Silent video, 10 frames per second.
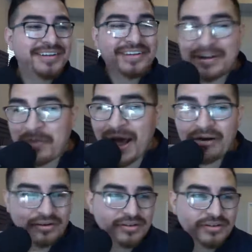Get him
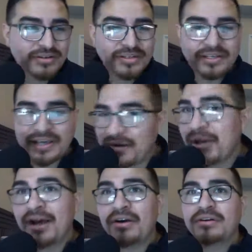out. Get him
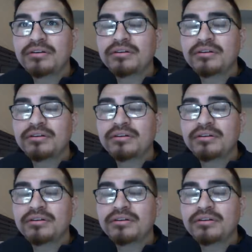out.